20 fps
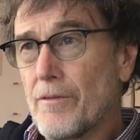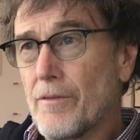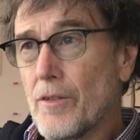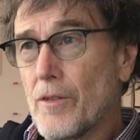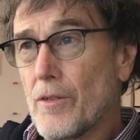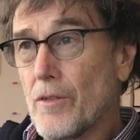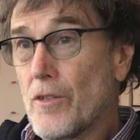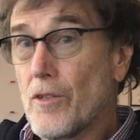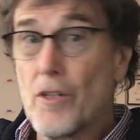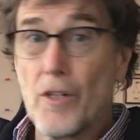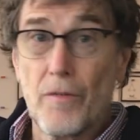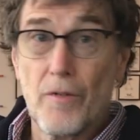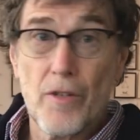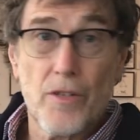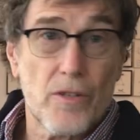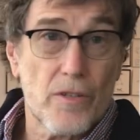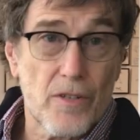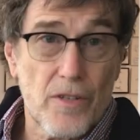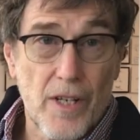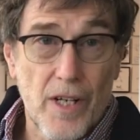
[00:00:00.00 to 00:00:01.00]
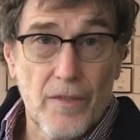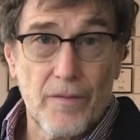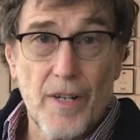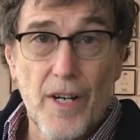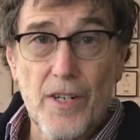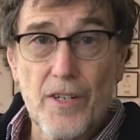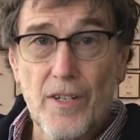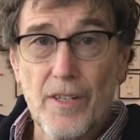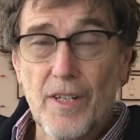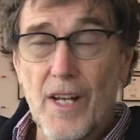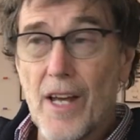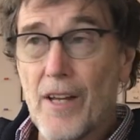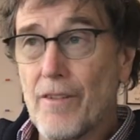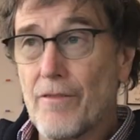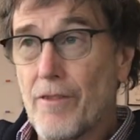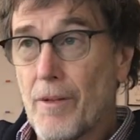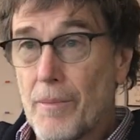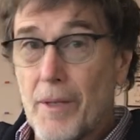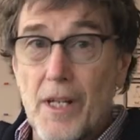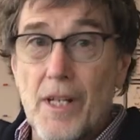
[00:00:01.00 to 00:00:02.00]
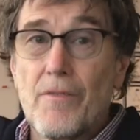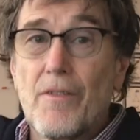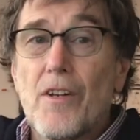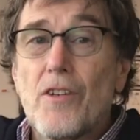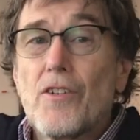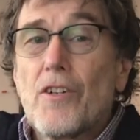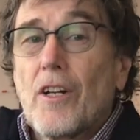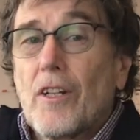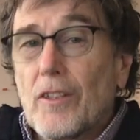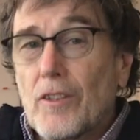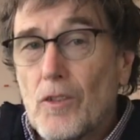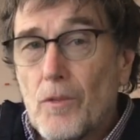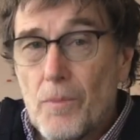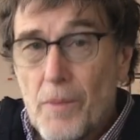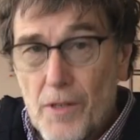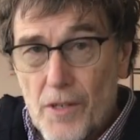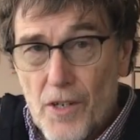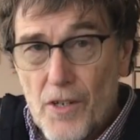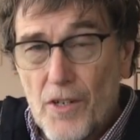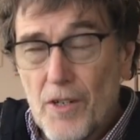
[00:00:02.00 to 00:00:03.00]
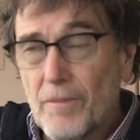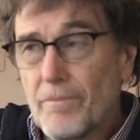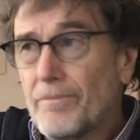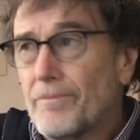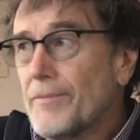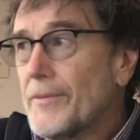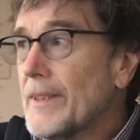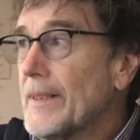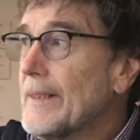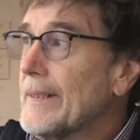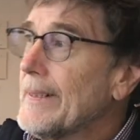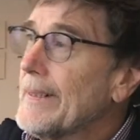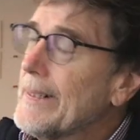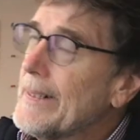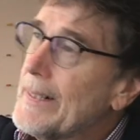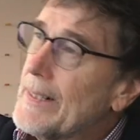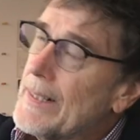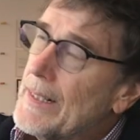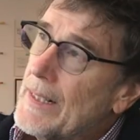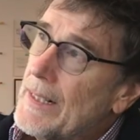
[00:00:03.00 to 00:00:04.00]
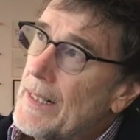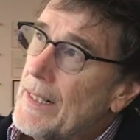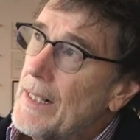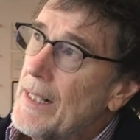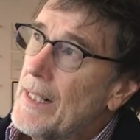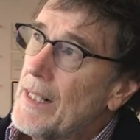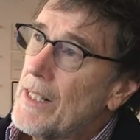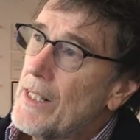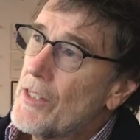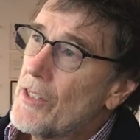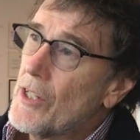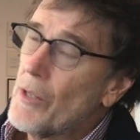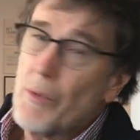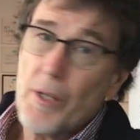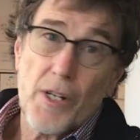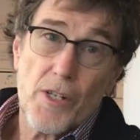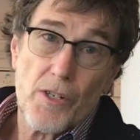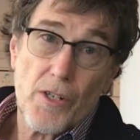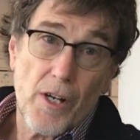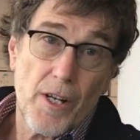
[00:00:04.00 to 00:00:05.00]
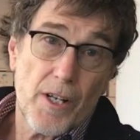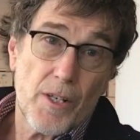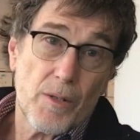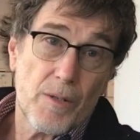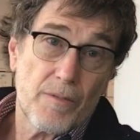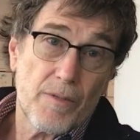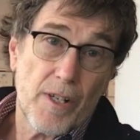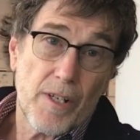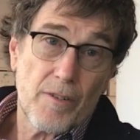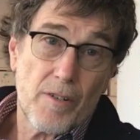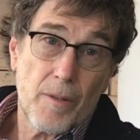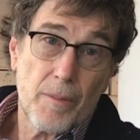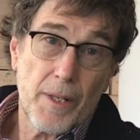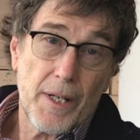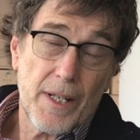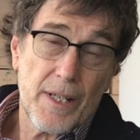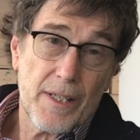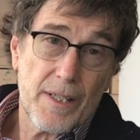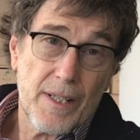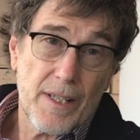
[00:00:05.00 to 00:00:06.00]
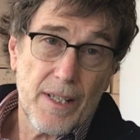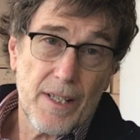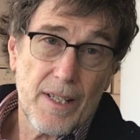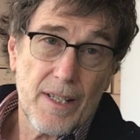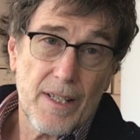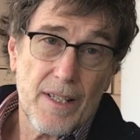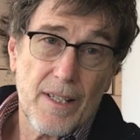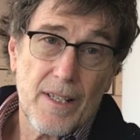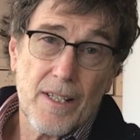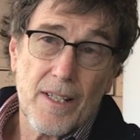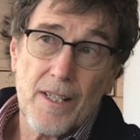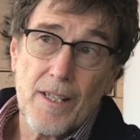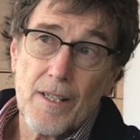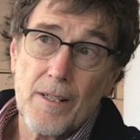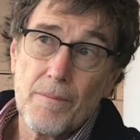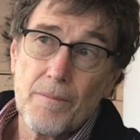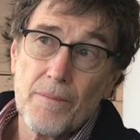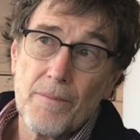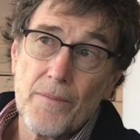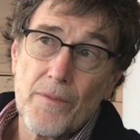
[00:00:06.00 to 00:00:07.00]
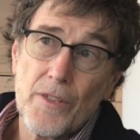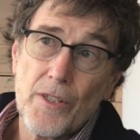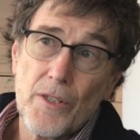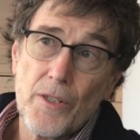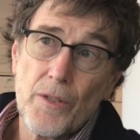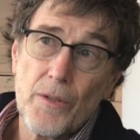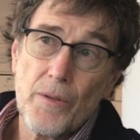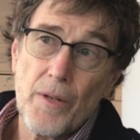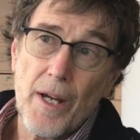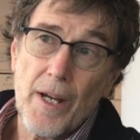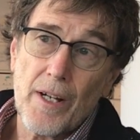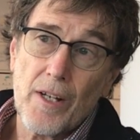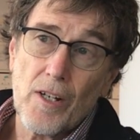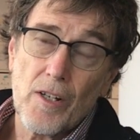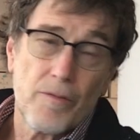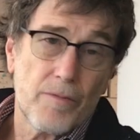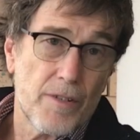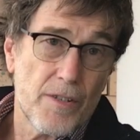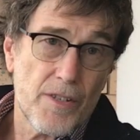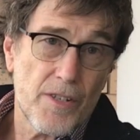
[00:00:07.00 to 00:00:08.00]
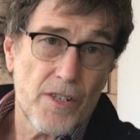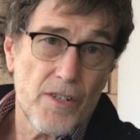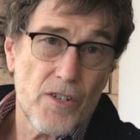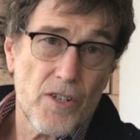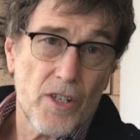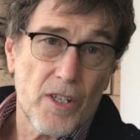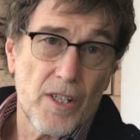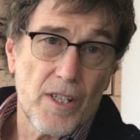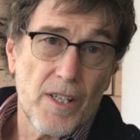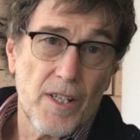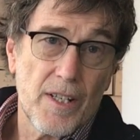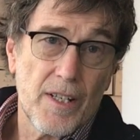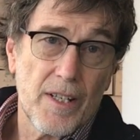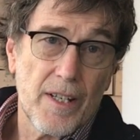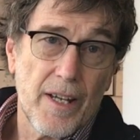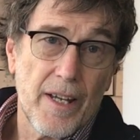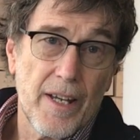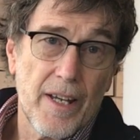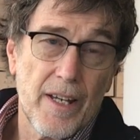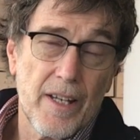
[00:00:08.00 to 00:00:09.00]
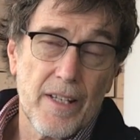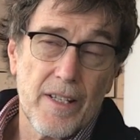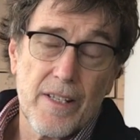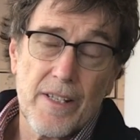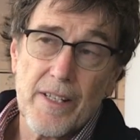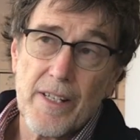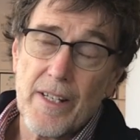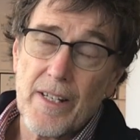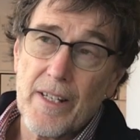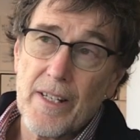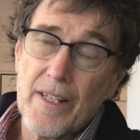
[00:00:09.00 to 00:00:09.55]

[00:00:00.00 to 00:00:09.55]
for universal salvation from an evangelical position. So we decided to invite Robin out to our conference in July, and